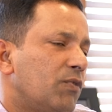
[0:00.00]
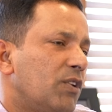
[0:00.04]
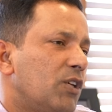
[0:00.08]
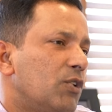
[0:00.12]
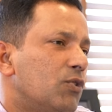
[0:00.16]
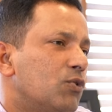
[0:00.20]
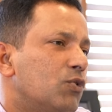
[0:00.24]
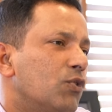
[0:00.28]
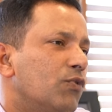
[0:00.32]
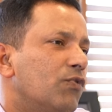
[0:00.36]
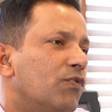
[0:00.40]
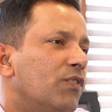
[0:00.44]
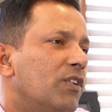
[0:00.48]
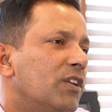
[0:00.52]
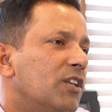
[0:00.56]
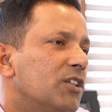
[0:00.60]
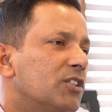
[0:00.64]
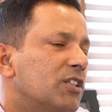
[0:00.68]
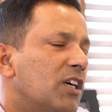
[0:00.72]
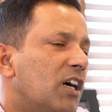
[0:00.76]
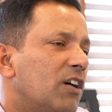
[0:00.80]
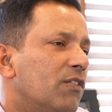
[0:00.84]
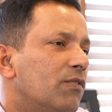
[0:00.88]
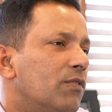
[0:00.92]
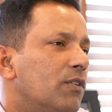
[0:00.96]
we used to
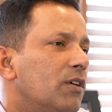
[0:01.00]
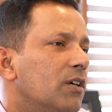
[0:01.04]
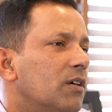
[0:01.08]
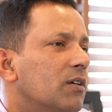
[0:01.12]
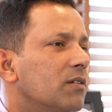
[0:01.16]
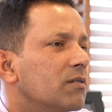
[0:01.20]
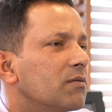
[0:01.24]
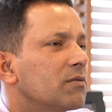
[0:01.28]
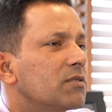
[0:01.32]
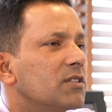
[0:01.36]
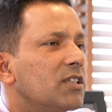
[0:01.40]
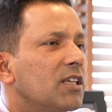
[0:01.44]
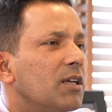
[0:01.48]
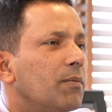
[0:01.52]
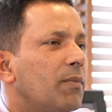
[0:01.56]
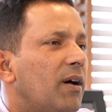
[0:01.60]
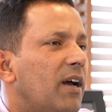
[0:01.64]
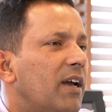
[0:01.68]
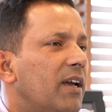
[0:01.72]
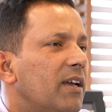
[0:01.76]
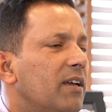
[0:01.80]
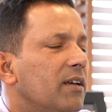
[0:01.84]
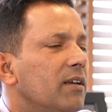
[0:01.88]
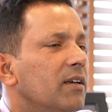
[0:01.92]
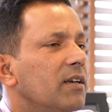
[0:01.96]
finish our work, say,
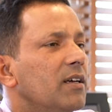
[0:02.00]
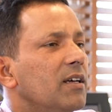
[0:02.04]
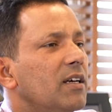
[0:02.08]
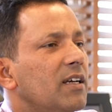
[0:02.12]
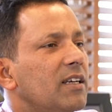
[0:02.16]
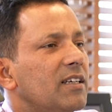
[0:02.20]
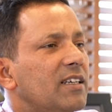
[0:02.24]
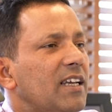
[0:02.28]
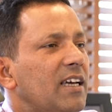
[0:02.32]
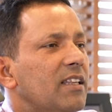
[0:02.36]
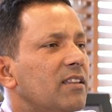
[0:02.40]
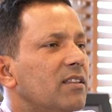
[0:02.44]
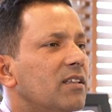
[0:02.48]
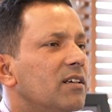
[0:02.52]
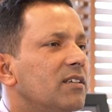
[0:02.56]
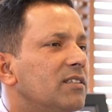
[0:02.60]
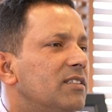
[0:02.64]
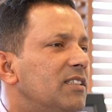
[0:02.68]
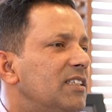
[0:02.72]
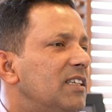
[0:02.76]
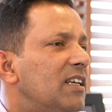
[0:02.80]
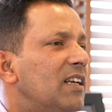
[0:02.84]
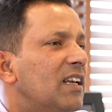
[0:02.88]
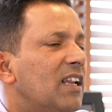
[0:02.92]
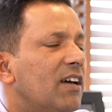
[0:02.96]
by
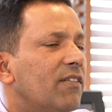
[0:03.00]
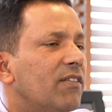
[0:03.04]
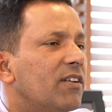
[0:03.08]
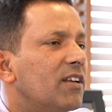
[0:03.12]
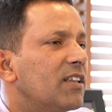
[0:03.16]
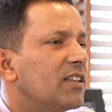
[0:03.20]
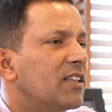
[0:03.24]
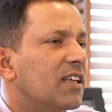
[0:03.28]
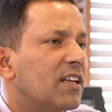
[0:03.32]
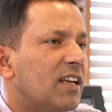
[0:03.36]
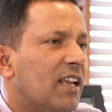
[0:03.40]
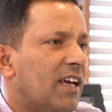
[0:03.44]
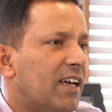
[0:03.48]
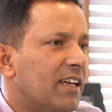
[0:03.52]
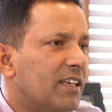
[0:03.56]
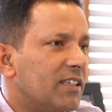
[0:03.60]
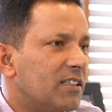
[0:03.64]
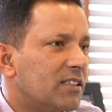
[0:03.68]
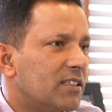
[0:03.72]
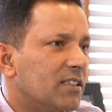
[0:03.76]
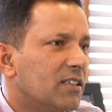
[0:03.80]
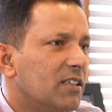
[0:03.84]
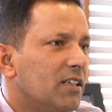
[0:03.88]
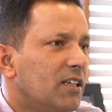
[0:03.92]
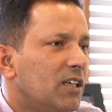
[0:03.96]
10:30, 11 in the
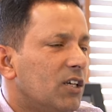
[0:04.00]
night.